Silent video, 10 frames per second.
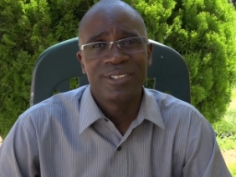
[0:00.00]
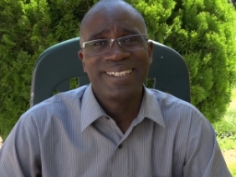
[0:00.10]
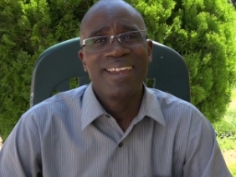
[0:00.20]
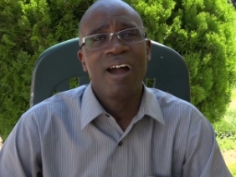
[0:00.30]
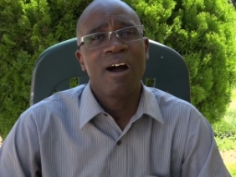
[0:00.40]

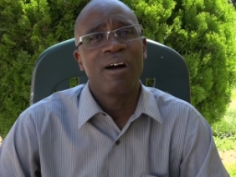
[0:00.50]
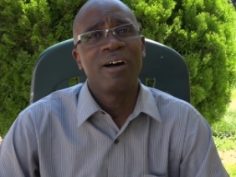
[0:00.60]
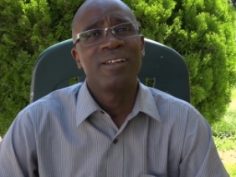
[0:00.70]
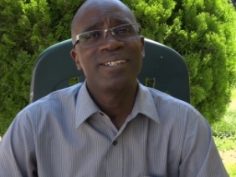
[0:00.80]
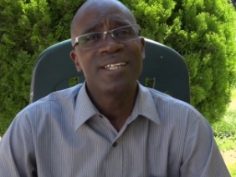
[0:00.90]
There
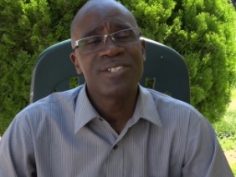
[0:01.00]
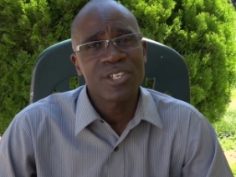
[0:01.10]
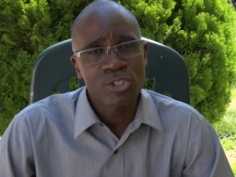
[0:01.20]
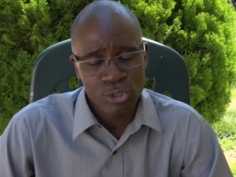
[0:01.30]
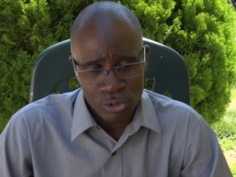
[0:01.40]
is a
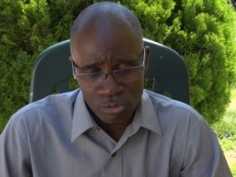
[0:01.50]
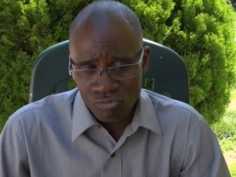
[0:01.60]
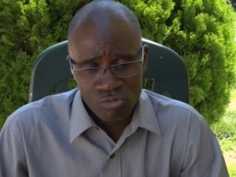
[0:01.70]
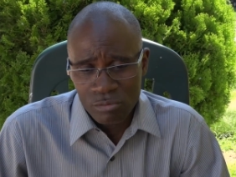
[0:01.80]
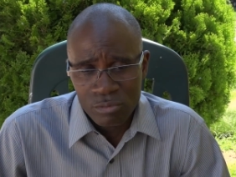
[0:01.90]

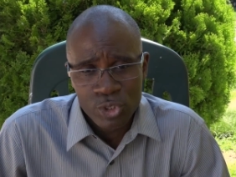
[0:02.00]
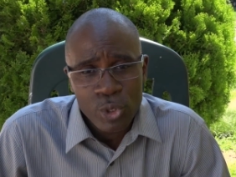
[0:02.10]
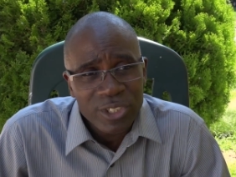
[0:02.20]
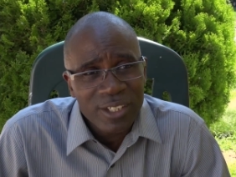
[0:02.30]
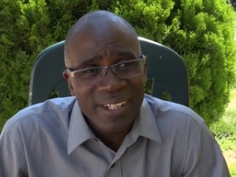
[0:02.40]

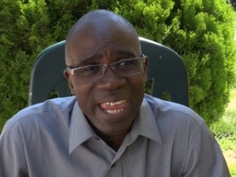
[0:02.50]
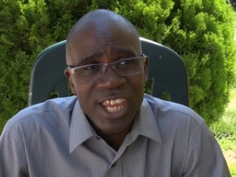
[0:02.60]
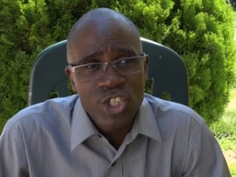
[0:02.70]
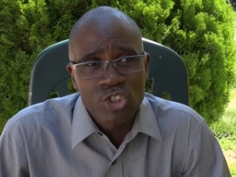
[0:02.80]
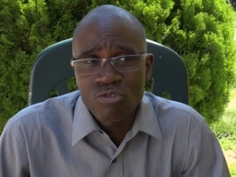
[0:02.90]
certain
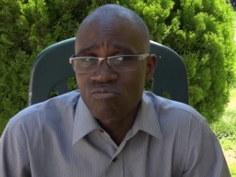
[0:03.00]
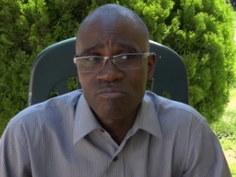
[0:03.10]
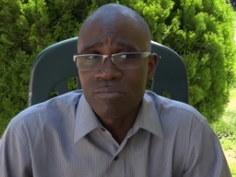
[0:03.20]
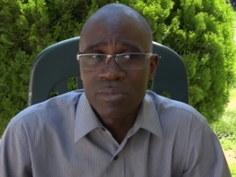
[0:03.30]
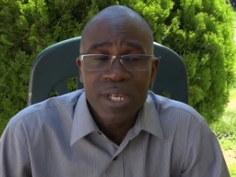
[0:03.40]
age,
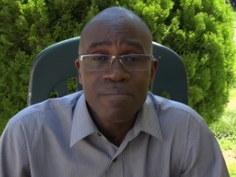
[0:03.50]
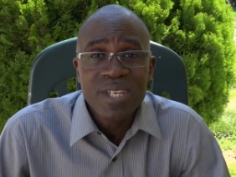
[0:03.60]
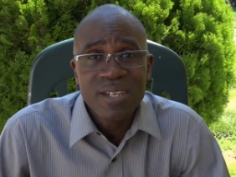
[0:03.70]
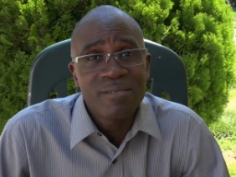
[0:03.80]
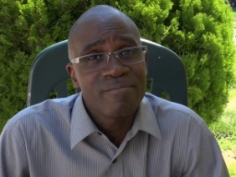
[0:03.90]

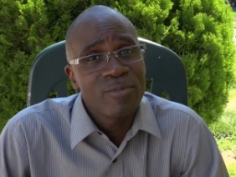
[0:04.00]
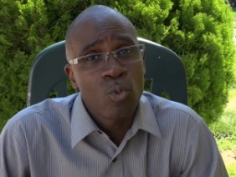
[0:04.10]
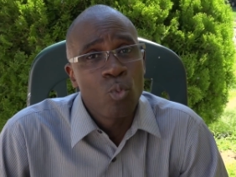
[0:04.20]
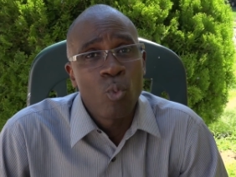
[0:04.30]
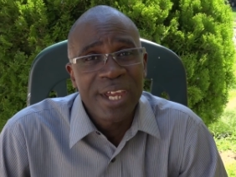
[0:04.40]
maybe,
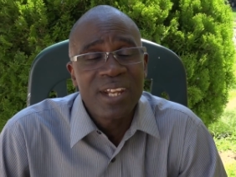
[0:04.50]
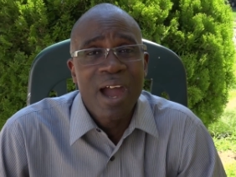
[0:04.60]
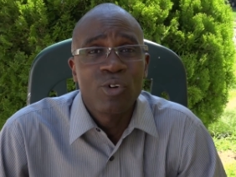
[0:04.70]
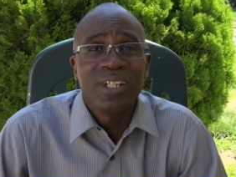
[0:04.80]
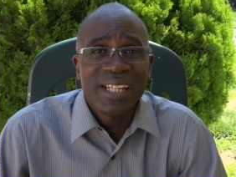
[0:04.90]
when
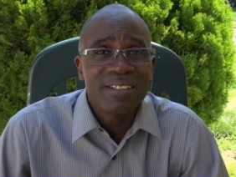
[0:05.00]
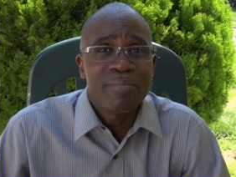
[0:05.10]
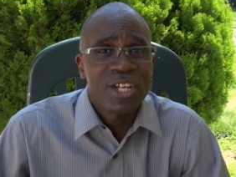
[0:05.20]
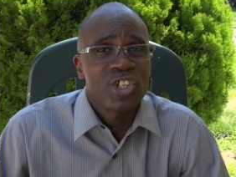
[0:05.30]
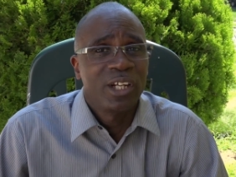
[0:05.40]
I will let
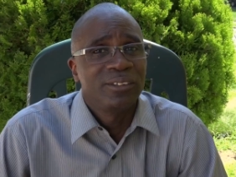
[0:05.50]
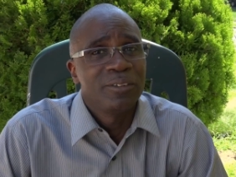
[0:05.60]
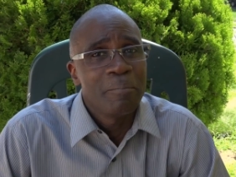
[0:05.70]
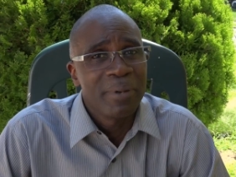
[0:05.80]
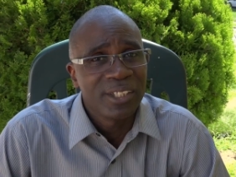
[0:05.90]
my child
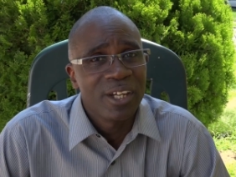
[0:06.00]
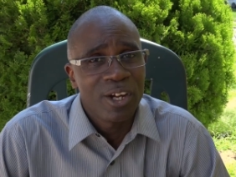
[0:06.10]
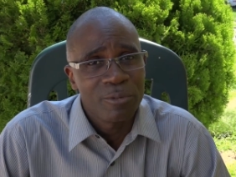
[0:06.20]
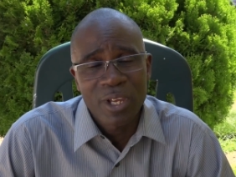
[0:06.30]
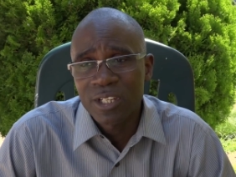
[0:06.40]
make
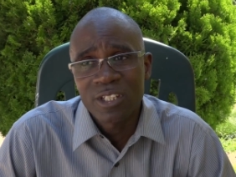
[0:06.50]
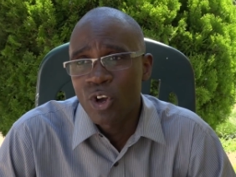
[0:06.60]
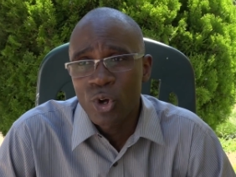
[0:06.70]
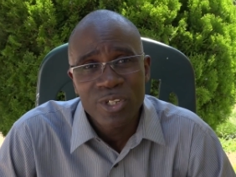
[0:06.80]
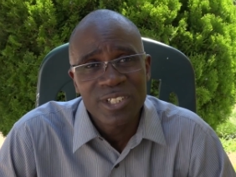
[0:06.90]

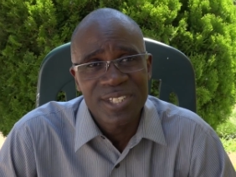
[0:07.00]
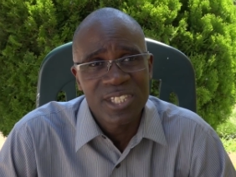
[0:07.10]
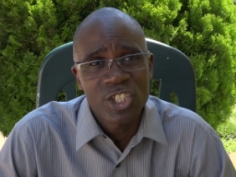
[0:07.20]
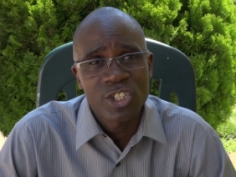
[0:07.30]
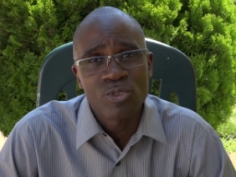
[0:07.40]
her own
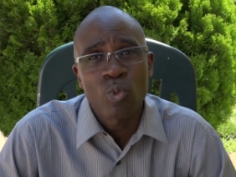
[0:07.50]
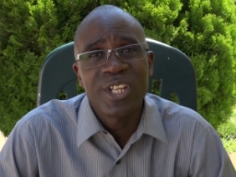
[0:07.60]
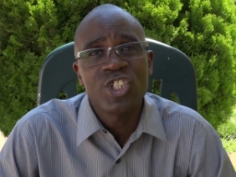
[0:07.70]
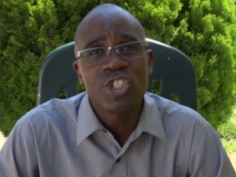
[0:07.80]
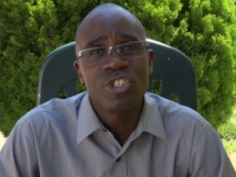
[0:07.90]
decision,
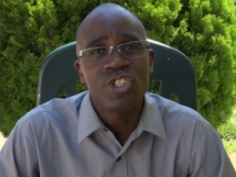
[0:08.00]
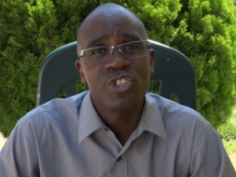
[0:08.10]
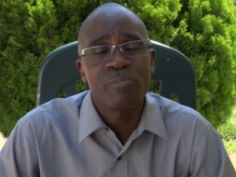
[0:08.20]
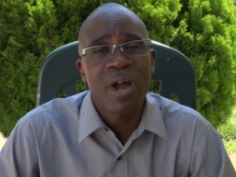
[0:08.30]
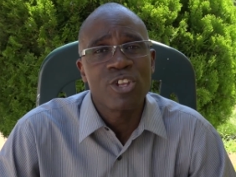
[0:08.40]
when she
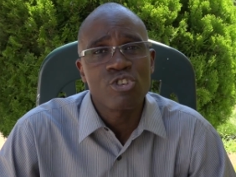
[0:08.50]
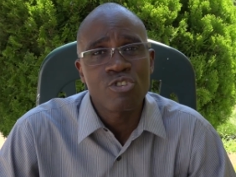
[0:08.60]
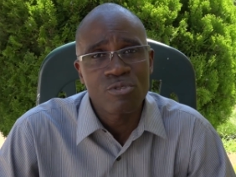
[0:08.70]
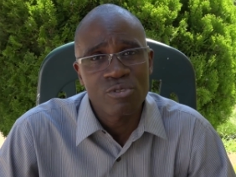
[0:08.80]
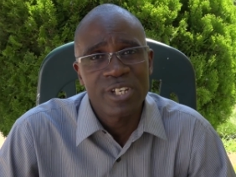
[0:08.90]
is
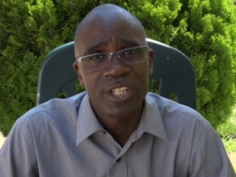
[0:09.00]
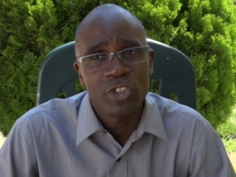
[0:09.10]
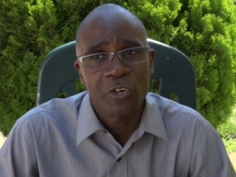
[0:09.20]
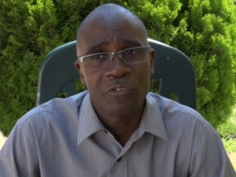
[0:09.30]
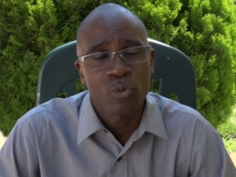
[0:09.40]
mature
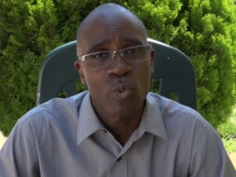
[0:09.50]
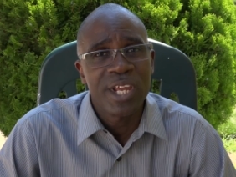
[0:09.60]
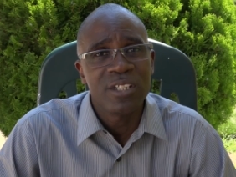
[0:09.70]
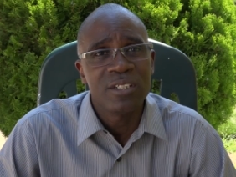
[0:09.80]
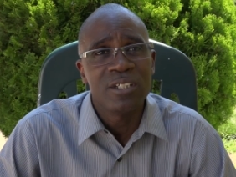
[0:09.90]
enough,
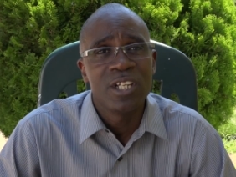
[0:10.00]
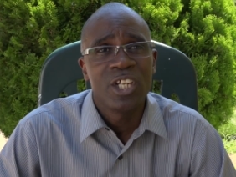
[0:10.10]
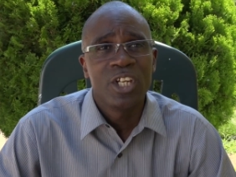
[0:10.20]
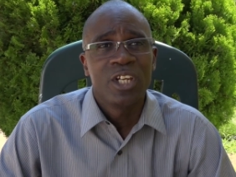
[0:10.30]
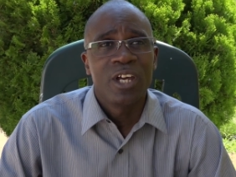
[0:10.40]
when
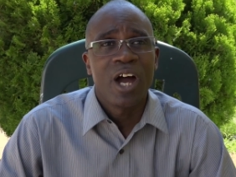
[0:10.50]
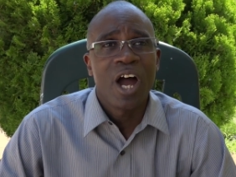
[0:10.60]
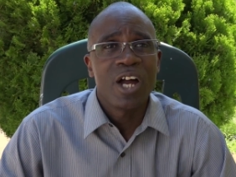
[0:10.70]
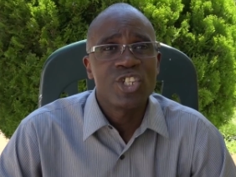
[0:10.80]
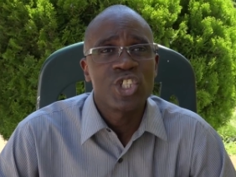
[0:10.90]

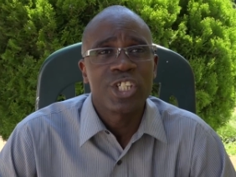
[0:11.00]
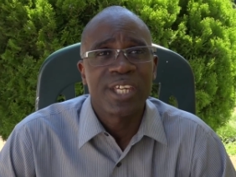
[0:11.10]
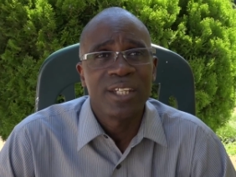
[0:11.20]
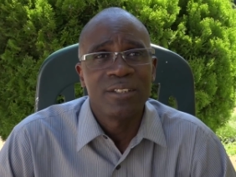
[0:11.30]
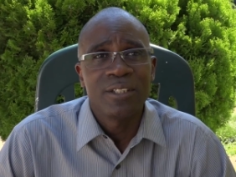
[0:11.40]
she
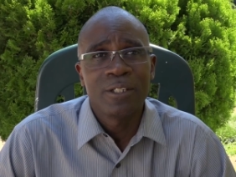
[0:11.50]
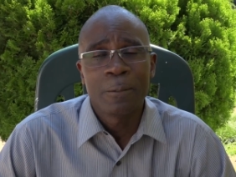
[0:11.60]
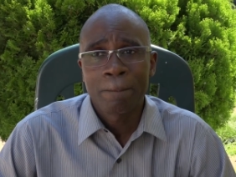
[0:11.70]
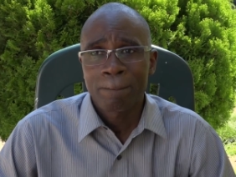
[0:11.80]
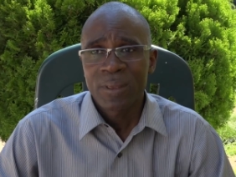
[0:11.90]
can
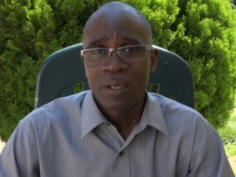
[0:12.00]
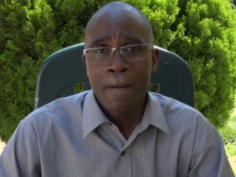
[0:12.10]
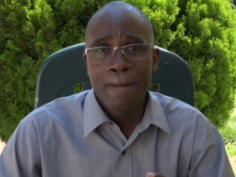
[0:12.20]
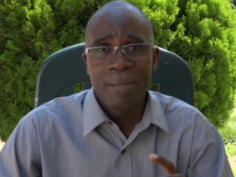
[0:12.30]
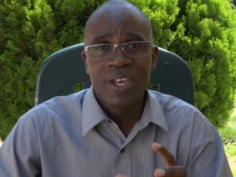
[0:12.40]

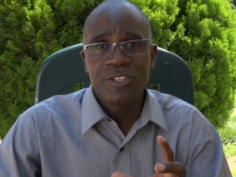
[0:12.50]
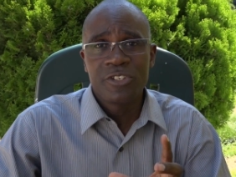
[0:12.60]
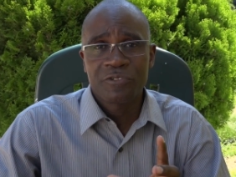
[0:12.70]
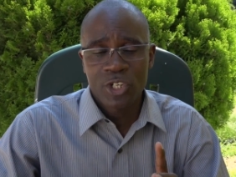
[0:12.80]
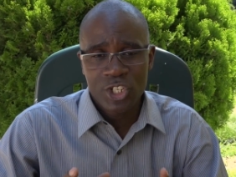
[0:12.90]

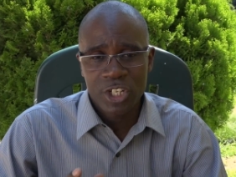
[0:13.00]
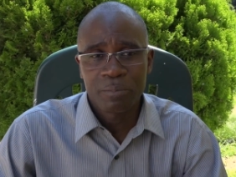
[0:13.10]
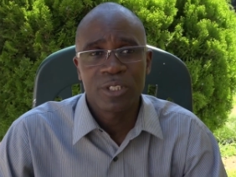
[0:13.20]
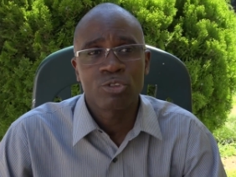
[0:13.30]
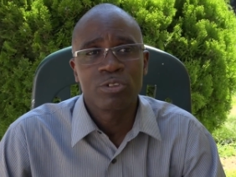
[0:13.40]

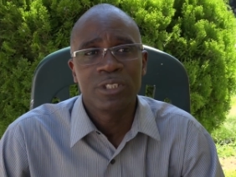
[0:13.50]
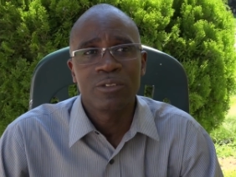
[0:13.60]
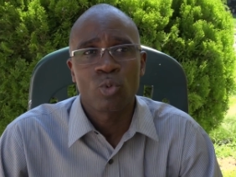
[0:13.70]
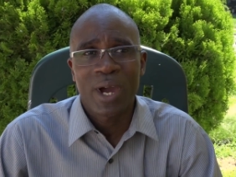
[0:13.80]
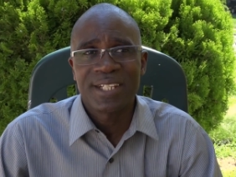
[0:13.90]
differentiate
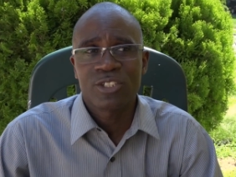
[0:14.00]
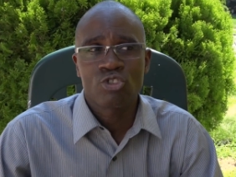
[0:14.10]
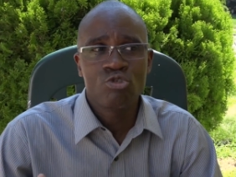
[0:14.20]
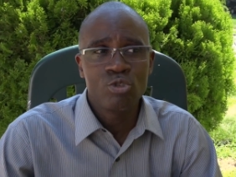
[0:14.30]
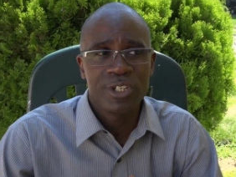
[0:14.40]
between what
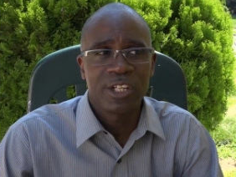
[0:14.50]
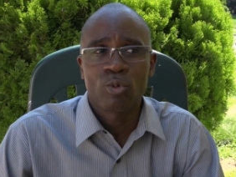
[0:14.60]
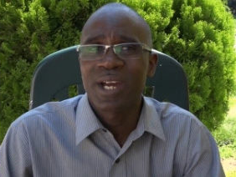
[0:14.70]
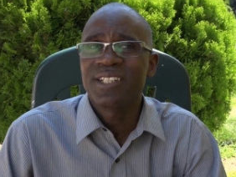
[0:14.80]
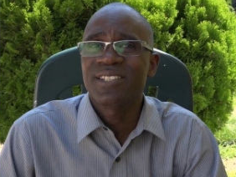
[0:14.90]
is good
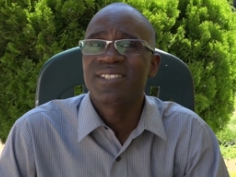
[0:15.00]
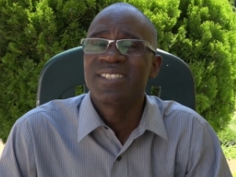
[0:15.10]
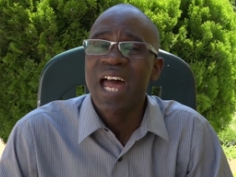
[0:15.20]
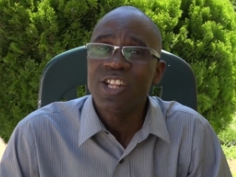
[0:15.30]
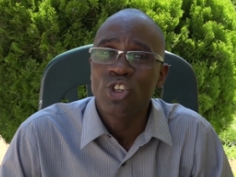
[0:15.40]
and what is
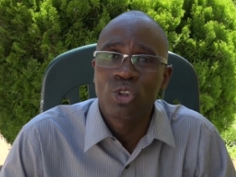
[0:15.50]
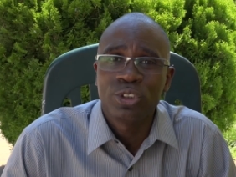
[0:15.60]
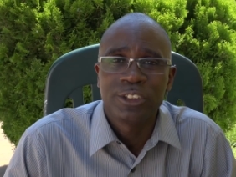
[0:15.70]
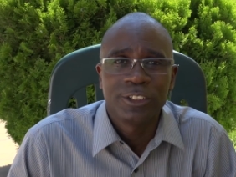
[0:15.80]
not good.